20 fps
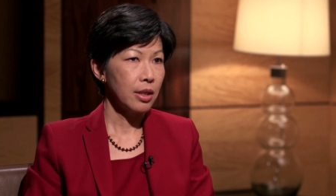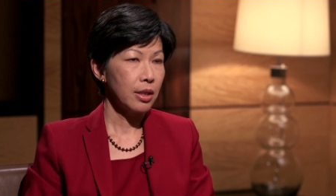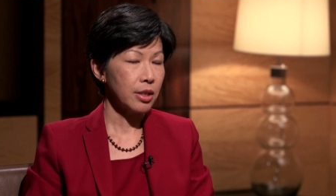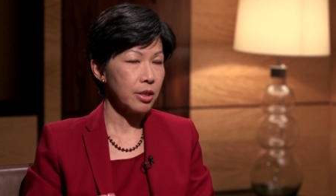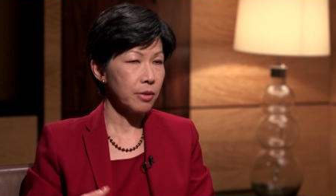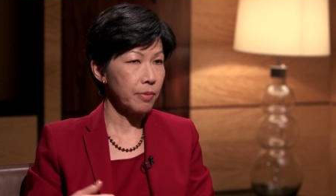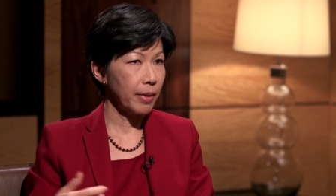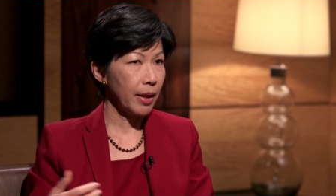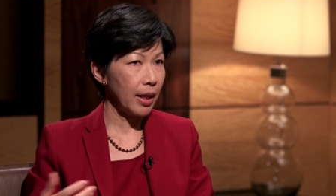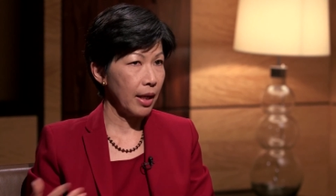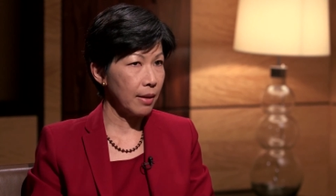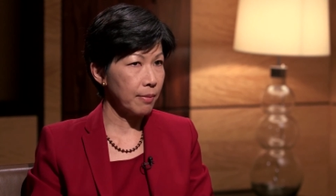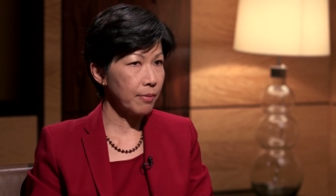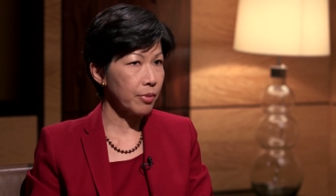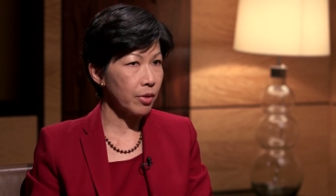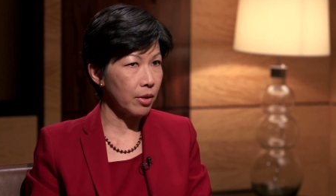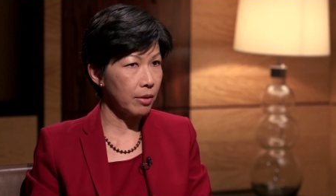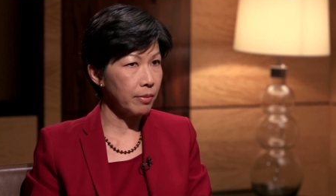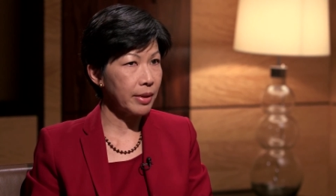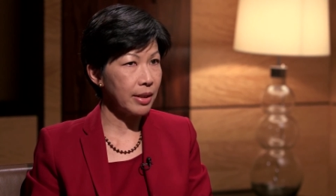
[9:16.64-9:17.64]
Japan
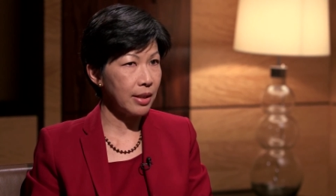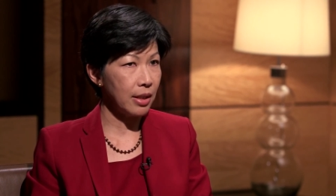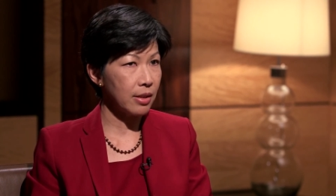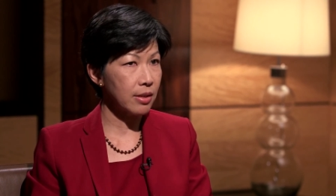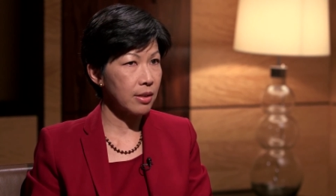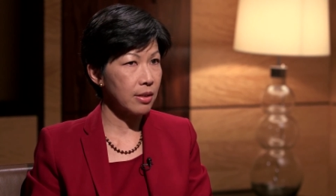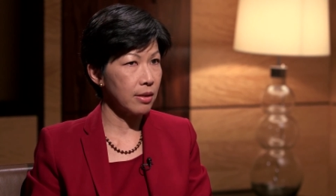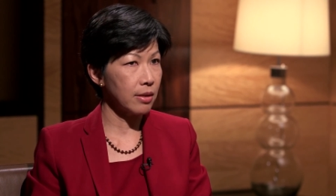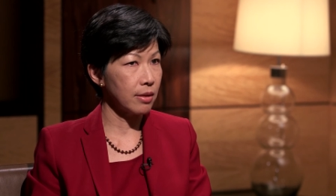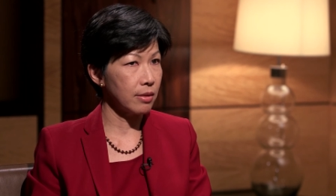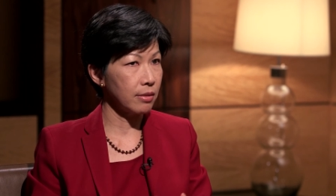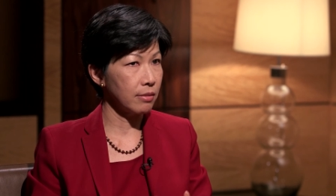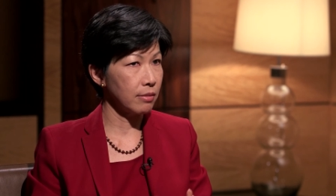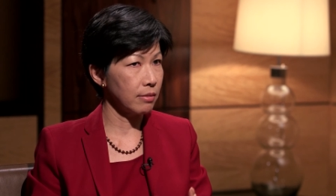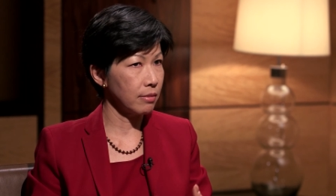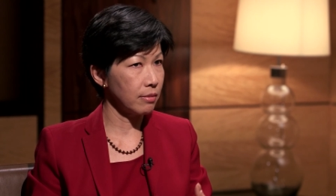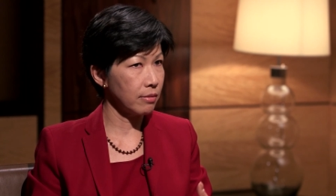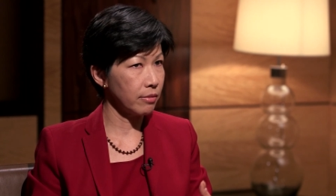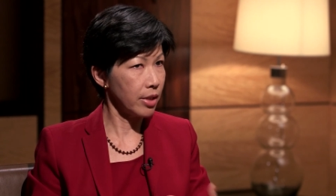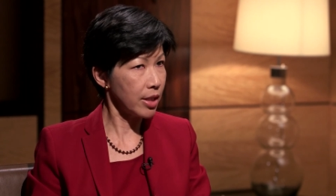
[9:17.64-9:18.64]
probably needs to
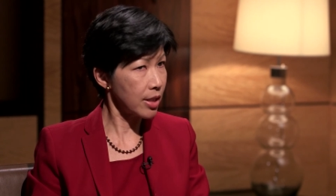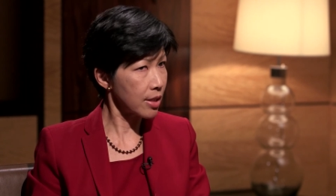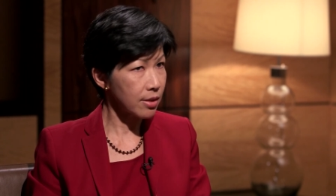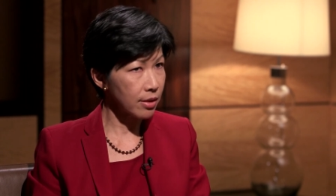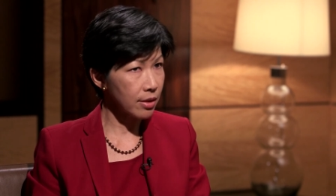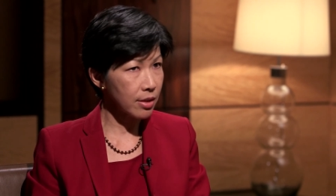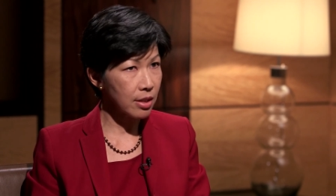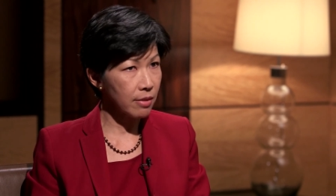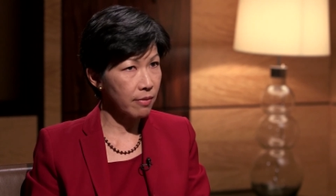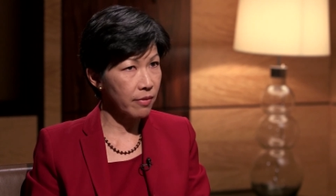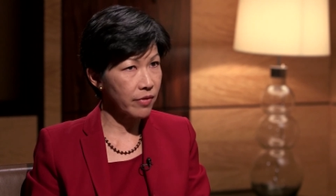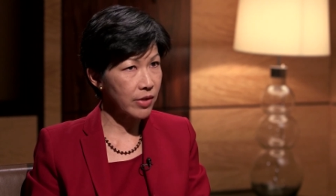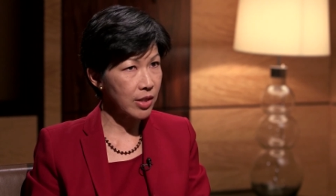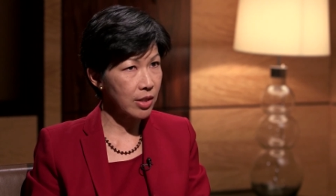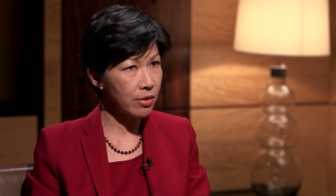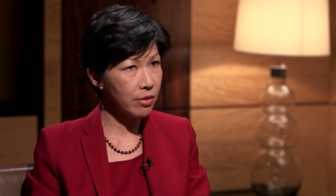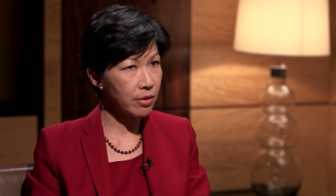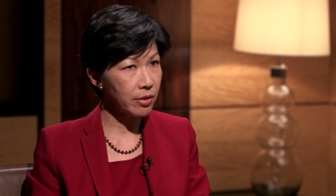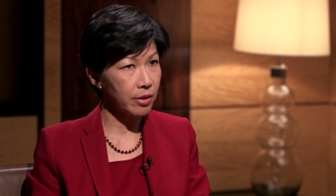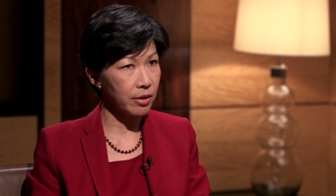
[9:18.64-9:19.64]
restart some of its
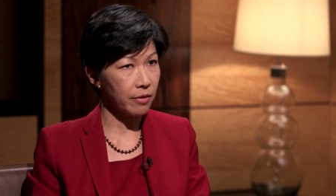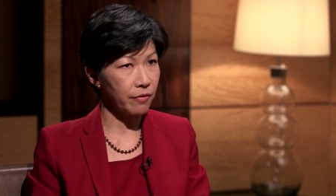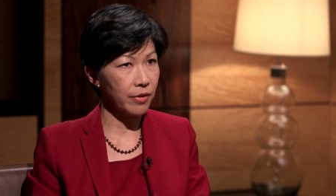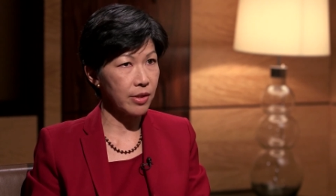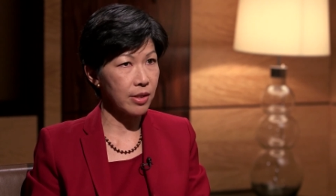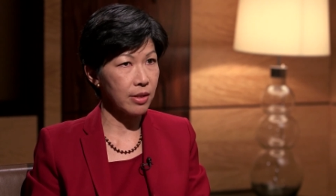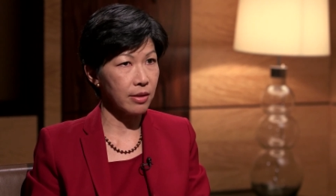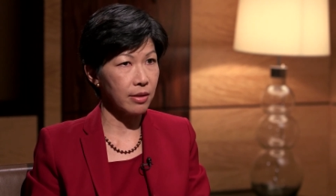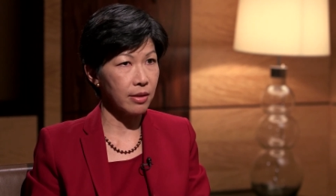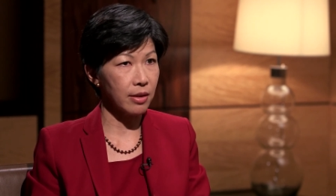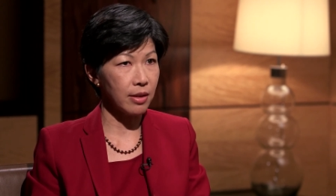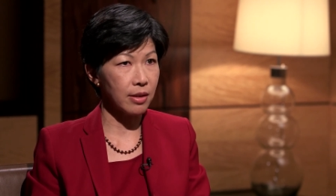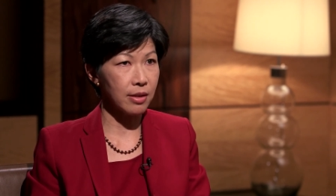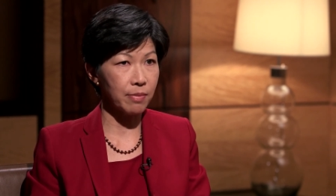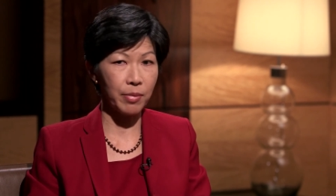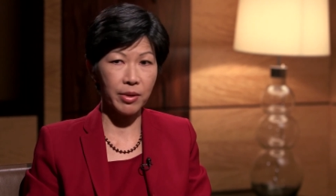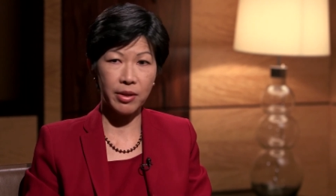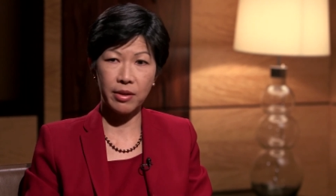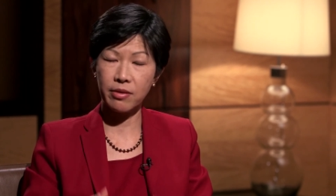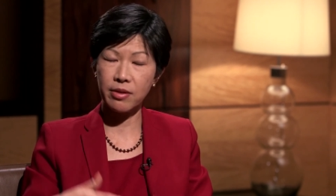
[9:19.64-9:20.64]
nuclear
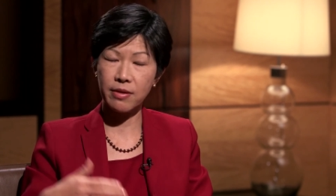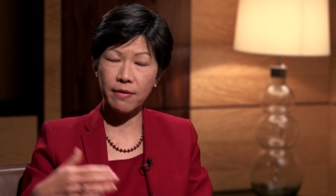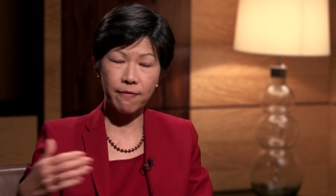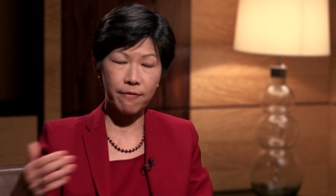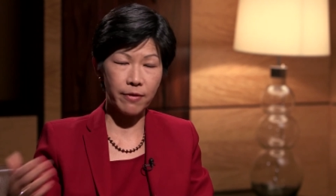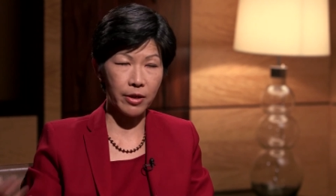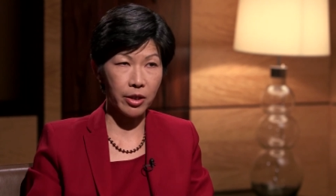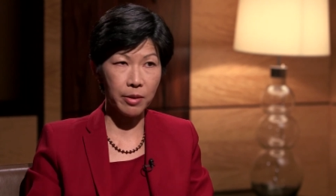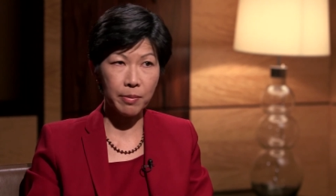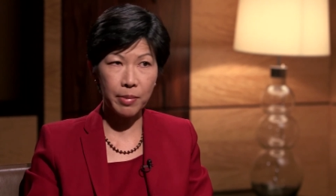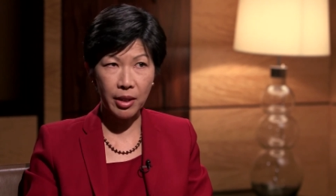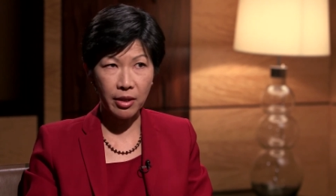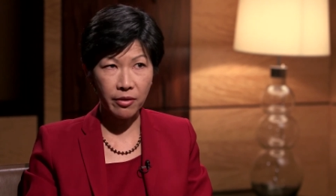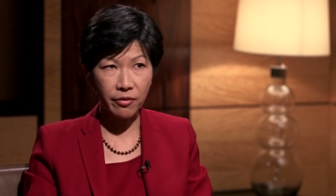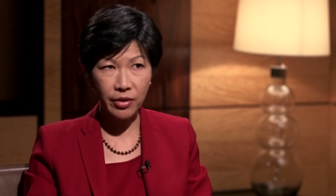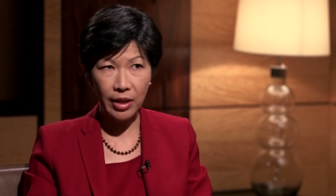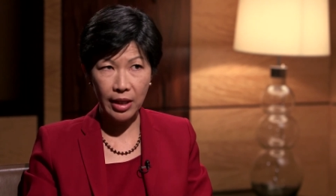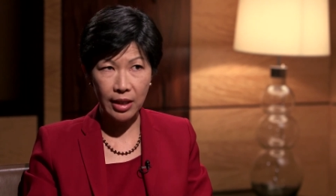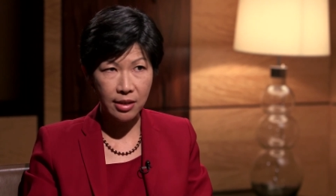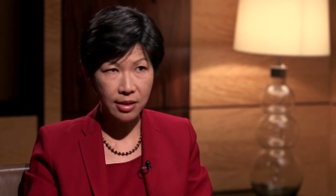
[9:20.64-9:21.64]
facilities, but there's a very
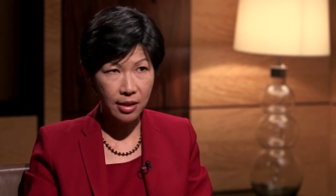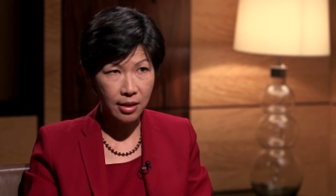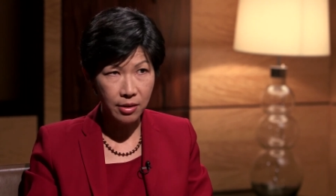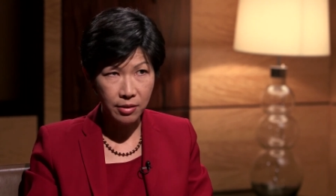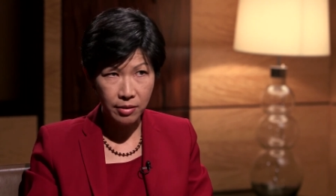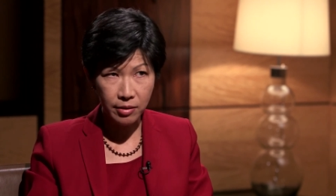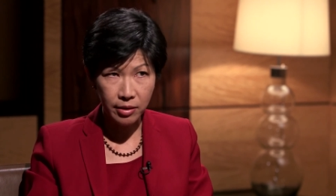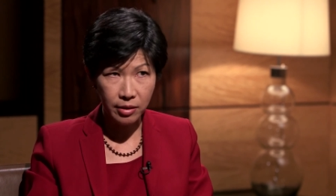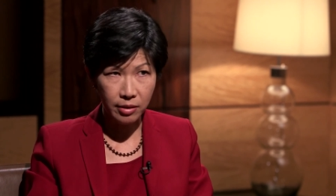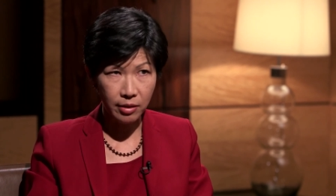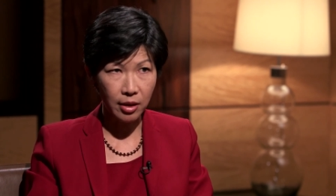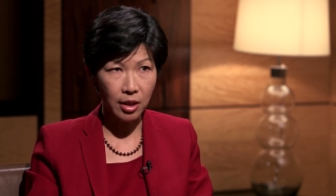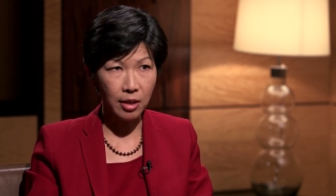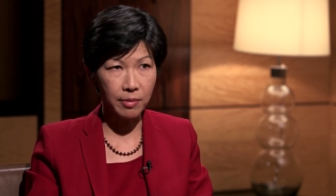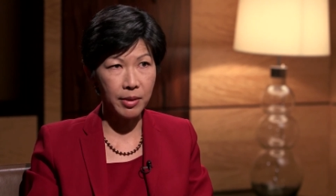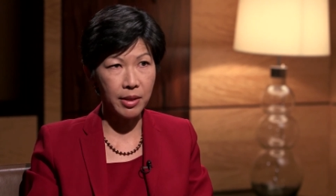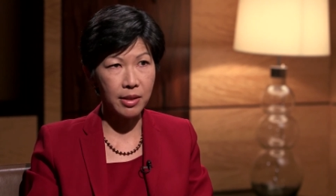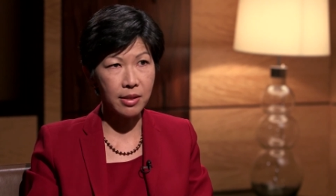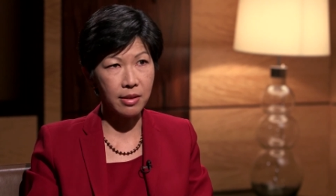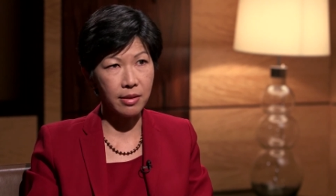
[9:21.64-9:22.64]
powerful anti nuclear
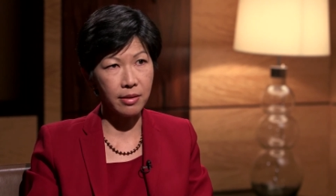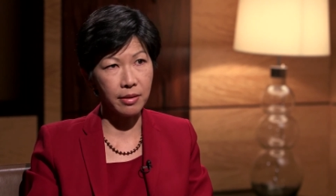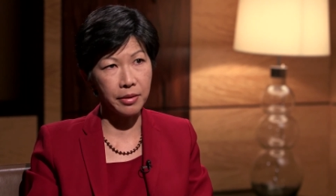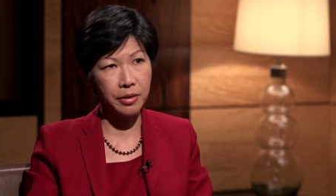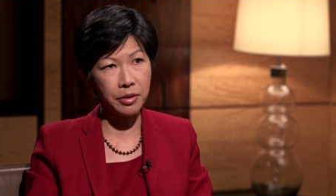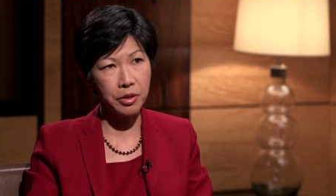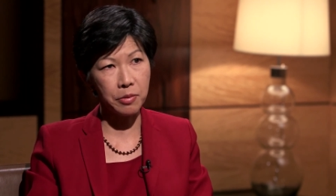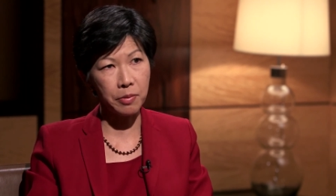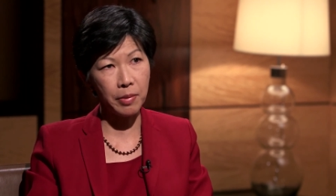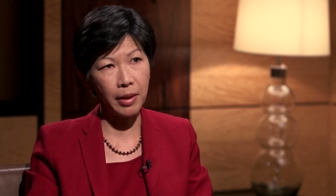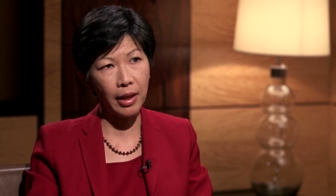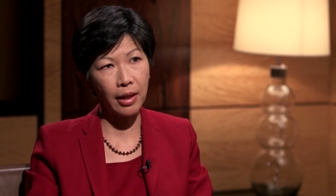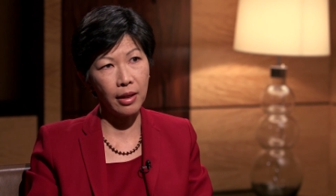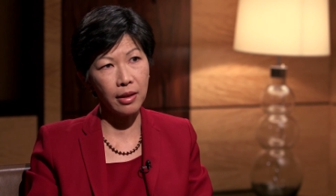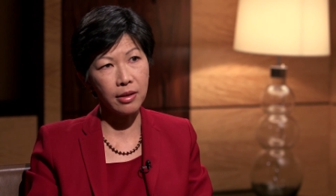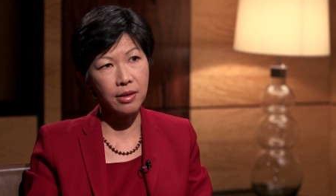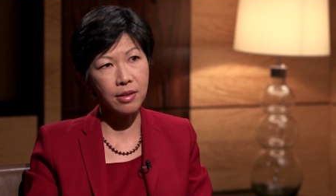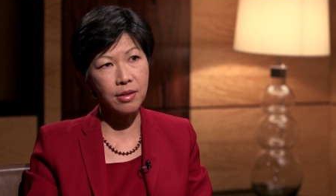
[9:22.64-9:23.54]
lobby still in Japan.